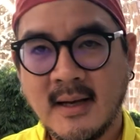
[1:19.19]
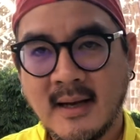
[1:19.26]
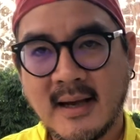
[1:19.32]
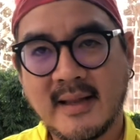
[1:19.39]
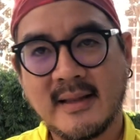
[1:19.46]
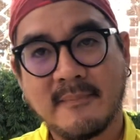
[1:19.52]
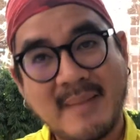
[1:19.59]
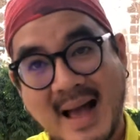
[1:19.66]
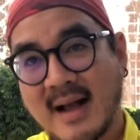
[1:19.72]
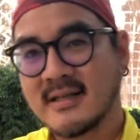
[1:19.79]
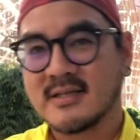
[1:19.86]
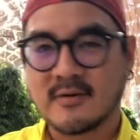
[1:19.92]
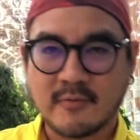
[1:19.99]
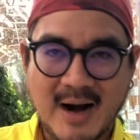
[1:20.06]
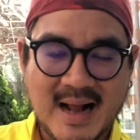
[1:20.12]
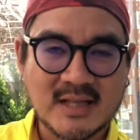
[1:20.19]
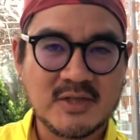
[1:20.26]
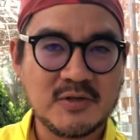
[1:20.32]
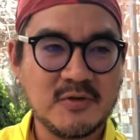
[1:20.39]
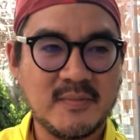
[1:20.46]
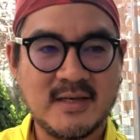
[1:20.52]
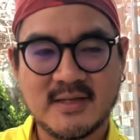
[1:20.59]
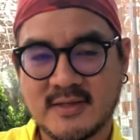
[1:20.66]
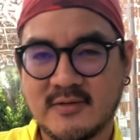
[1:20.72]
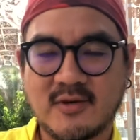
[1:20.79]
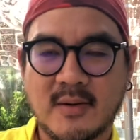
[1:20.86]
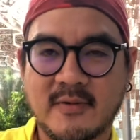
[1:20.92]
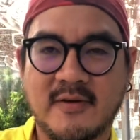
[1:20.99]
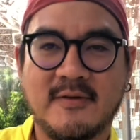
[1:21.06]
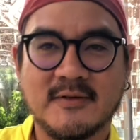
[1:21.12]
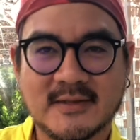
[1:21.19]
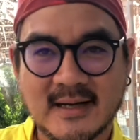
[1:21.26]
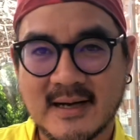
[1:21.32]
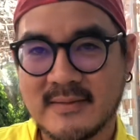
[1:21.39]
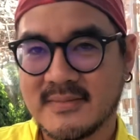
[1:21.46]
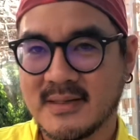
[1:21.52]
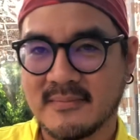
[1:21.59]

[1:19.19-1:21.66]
and the back is cracked too because I dropped it a few times.